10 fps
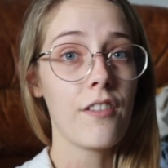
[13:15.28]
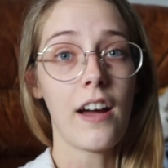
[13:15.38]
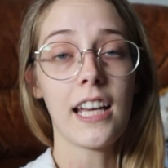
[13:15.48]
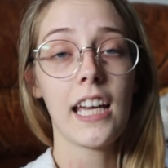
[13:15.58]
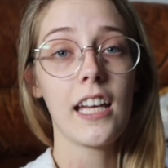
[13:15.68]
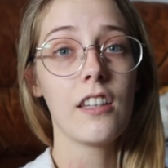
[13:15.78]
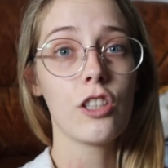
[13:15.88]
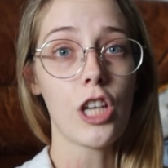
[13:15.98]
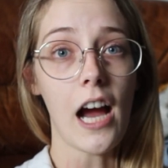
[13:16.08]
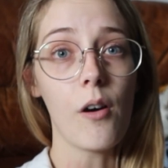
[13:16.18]
I get in the
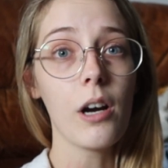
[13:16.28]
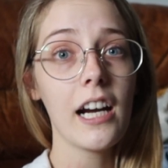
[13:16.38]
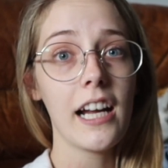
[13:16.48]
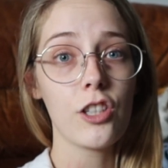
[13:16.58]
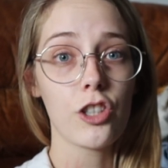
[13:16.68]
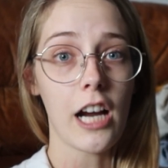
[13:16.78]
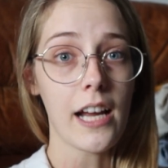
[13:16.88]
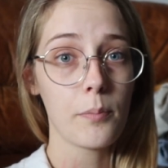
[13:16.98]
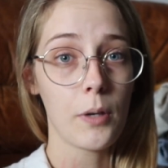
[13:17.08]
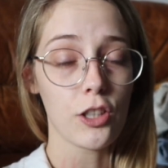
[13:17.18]
shower and
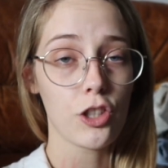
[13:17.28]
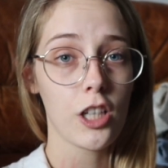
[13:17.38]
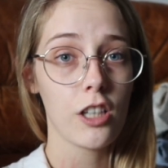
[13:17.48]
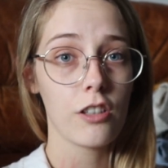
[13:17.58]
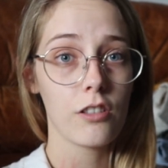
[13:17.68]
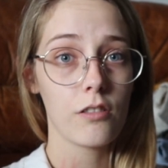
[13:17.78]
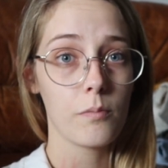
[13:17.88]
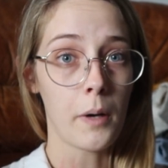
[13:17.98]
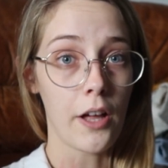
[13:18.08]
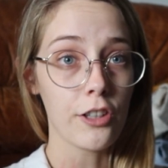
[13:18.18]
direct pressure
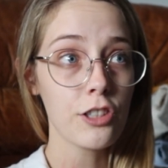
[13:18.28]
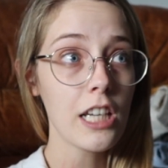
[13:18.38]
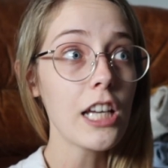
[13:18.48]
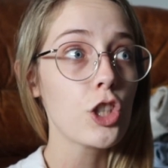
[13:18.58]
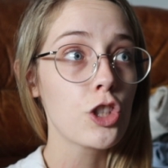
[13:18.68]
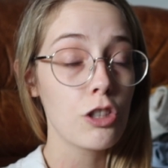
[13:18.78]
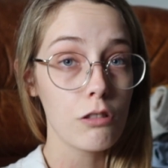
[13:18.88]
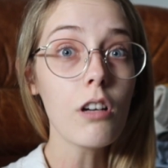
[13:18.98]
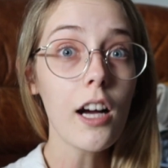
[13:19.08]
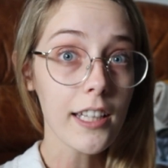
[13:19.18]
bothers it,
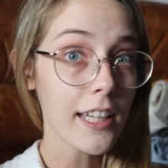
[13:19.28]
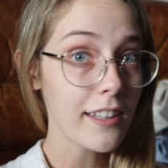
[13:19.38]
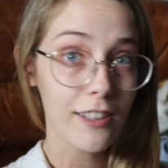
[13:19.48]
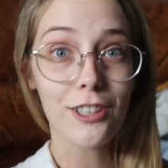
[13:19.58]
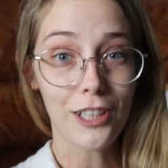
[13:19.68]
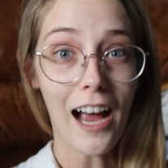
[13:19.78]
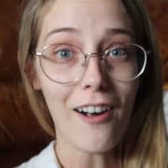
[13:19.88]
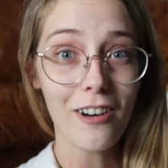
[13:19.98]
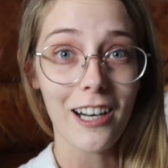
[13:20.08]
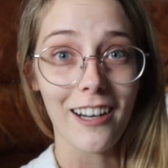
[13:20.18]
do not get in the
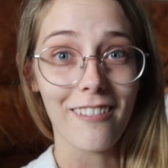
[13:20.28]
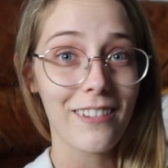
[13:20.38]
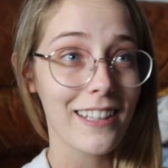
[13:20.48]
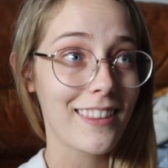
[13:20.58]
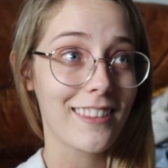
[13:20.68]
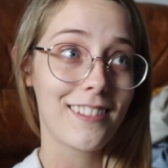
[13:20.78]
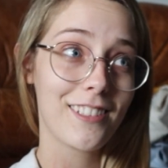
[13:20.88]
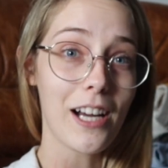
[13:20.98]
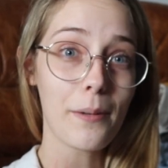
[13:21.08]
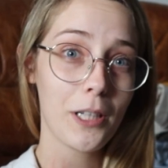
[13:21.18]
shower with
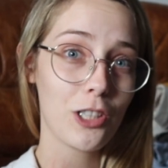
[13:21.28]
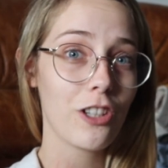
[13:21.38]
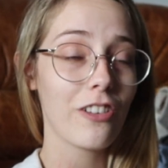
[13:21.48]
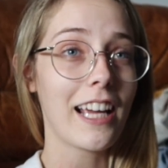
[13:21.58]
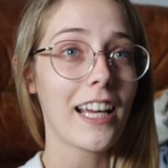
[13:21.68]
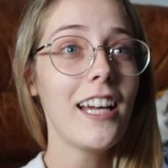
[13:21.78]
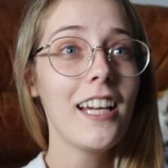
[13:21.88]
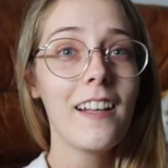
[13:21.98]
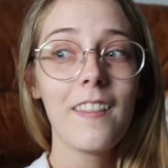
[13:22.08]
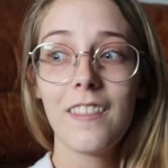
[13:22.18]
direct pressure. Like,
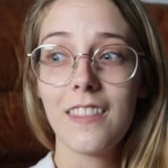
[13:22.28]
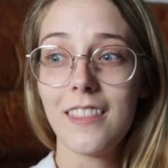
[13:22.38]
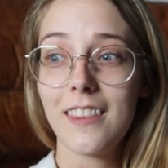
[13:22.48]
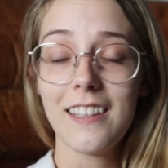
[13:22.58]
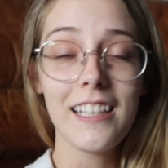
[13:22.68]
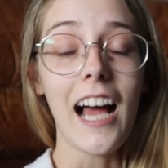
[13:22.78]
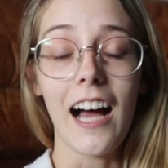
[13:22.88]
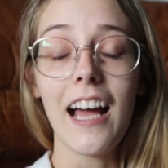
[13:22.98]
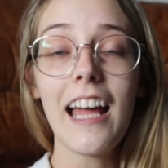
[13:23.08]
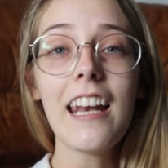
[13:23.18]

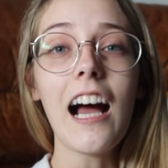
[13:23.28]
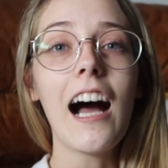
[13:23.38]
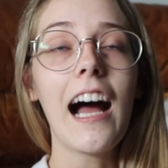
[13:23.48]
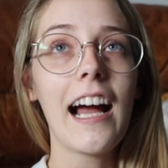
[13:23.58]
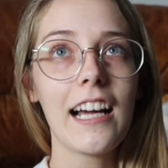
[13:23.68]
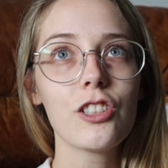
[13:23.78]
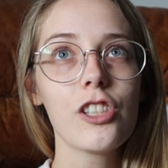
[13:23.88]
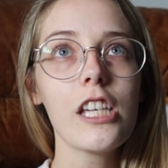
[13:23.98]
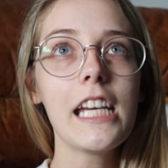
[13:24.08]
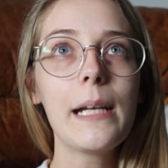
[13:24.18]
yeah. And I
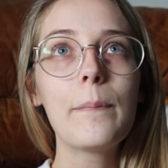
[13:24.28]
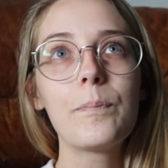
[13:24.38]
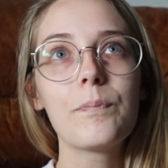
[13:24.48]
actually